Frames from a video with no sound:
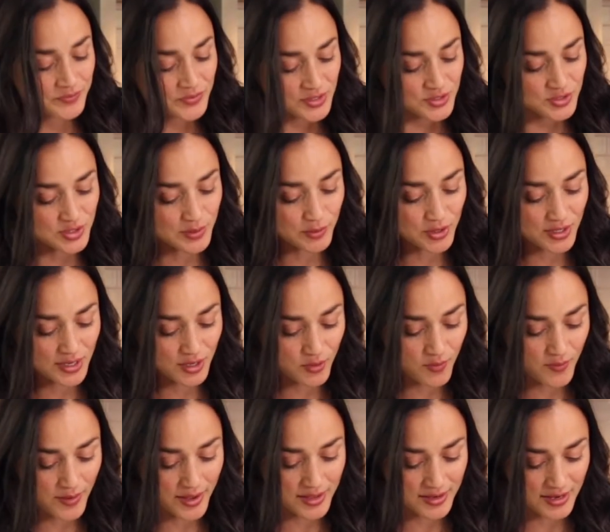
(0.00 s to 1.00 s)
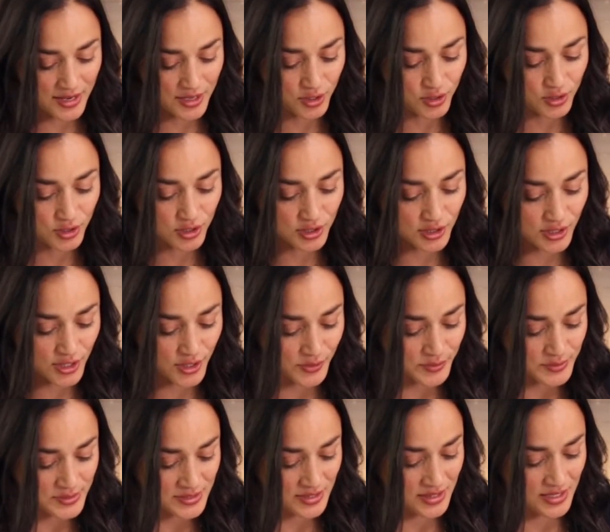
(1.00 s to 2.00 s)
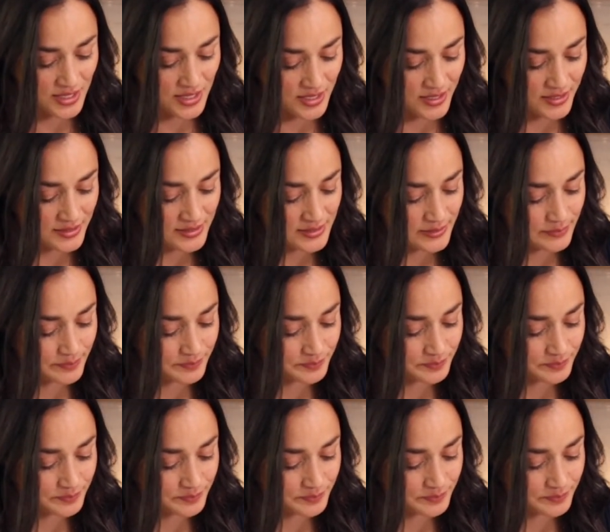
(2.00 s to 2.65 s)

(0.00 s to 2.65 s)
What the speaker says: So I'm gonna go ahead and close these.